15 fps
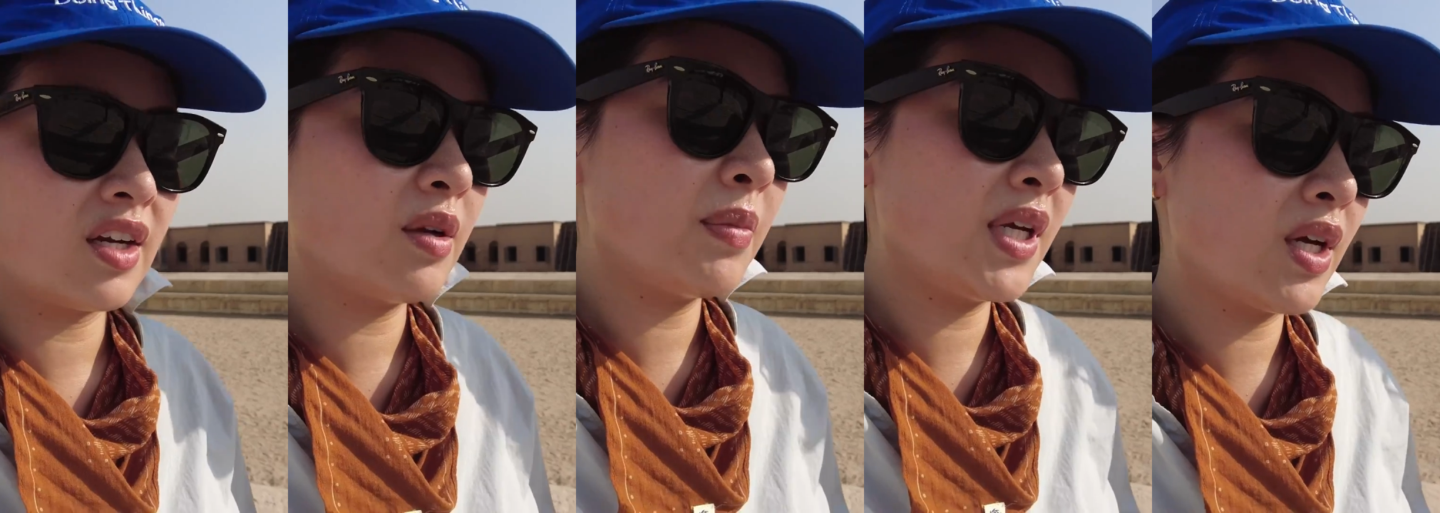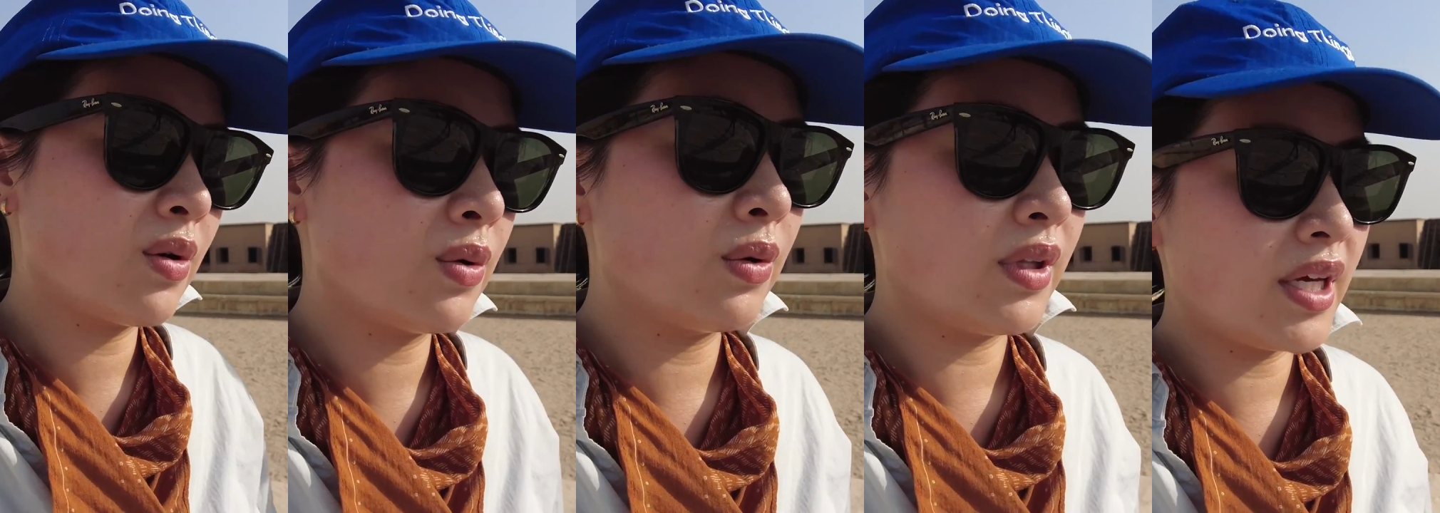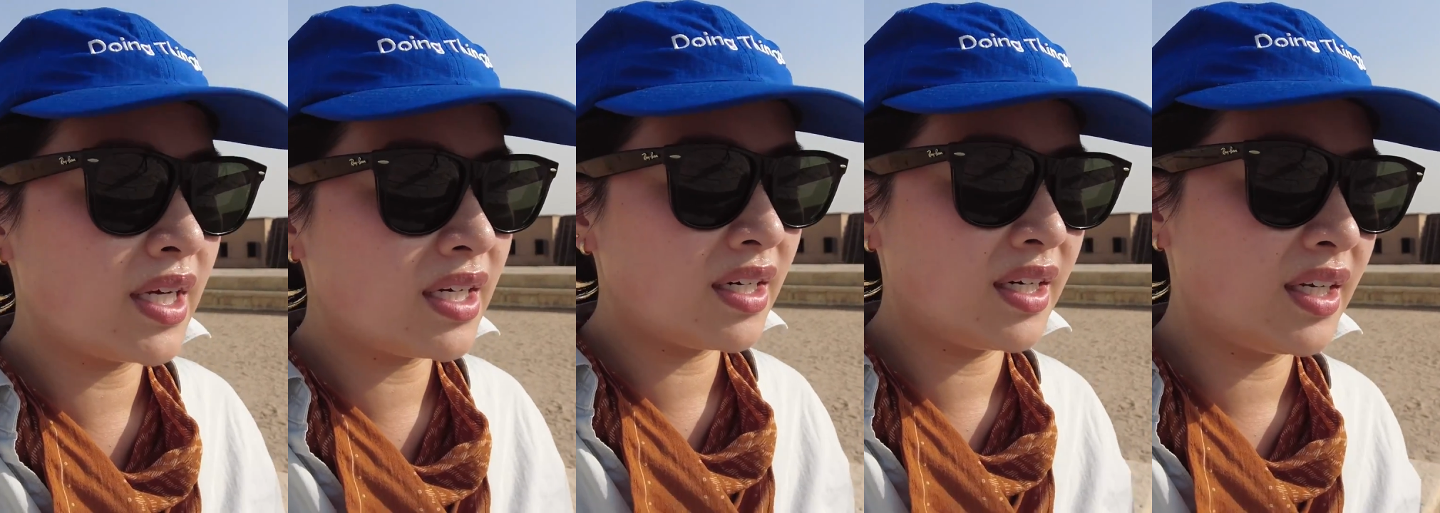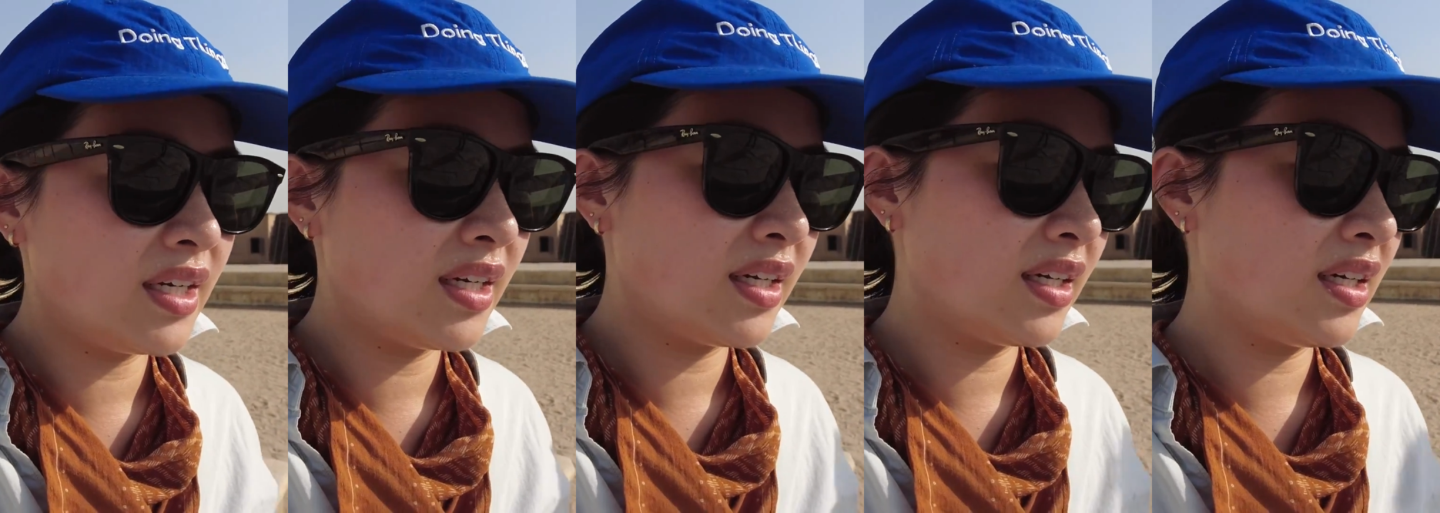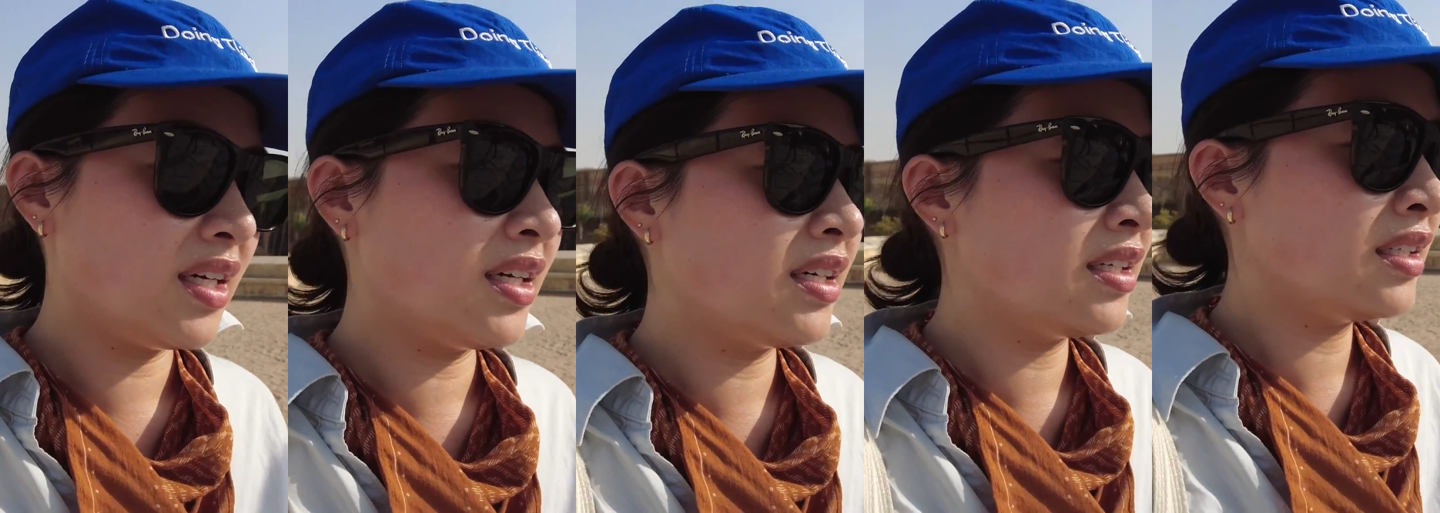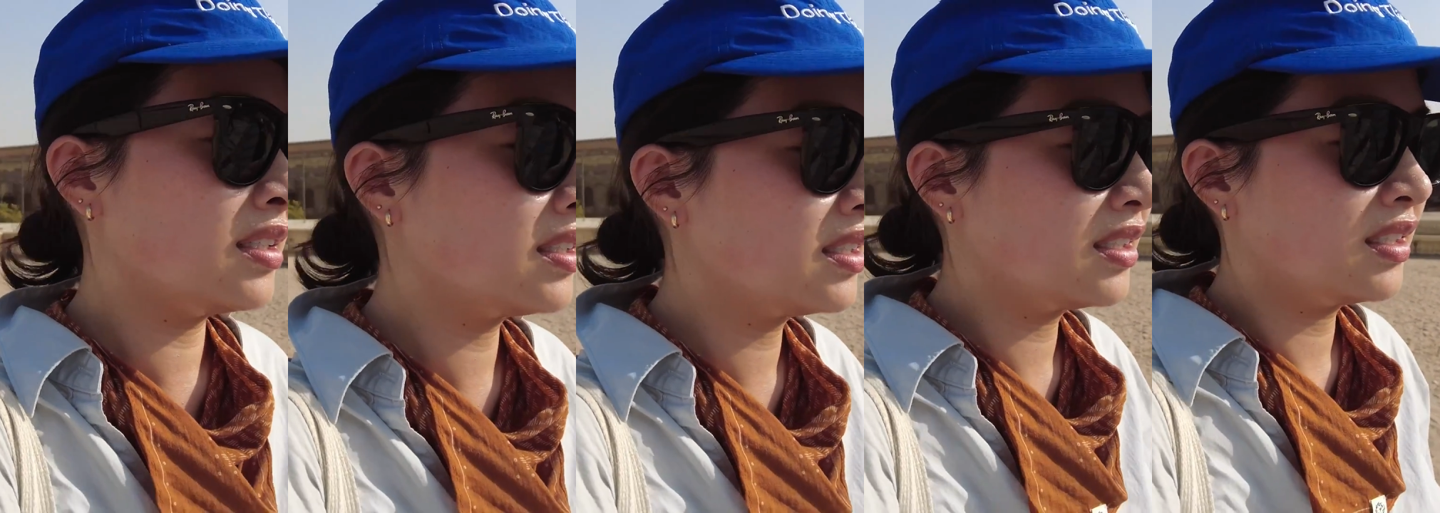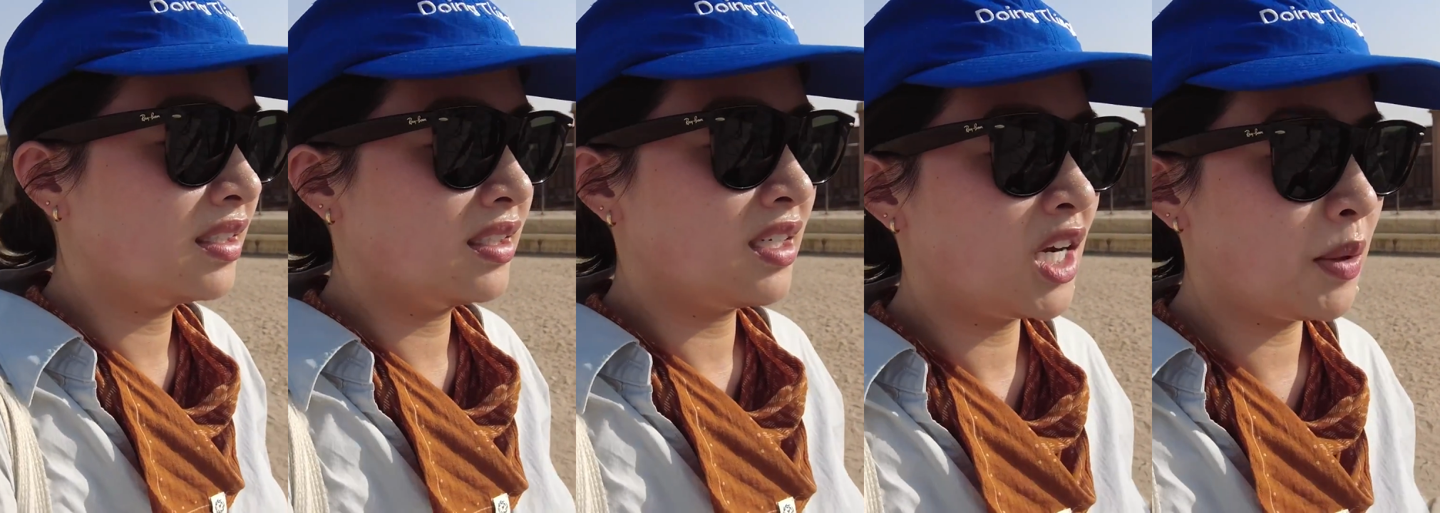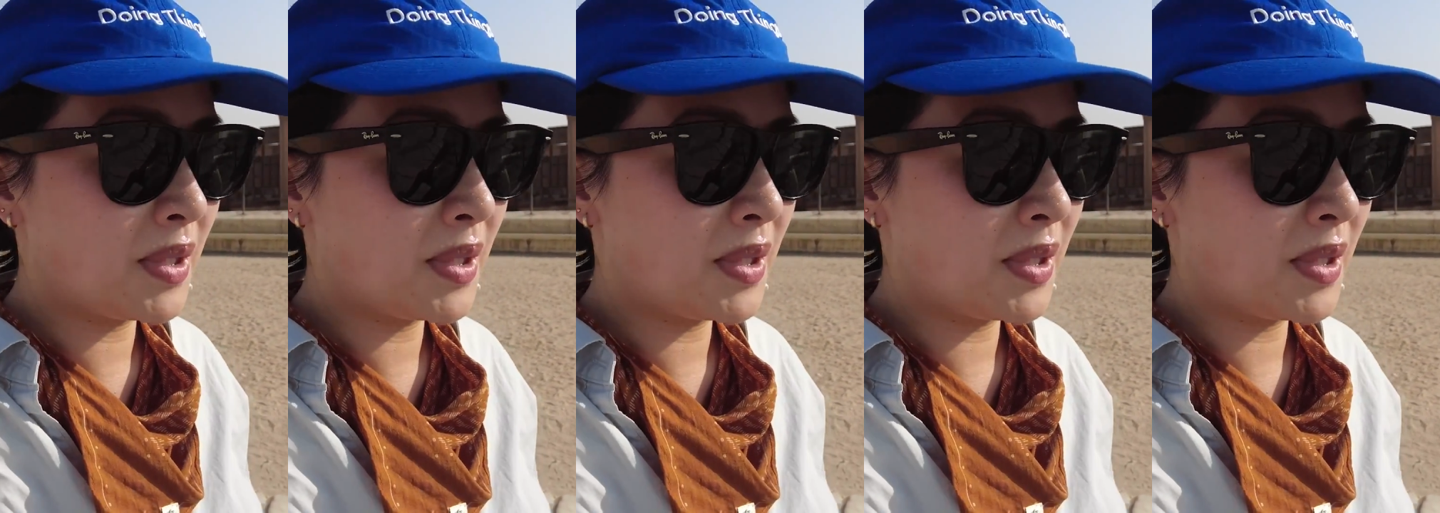Could be a cool area, could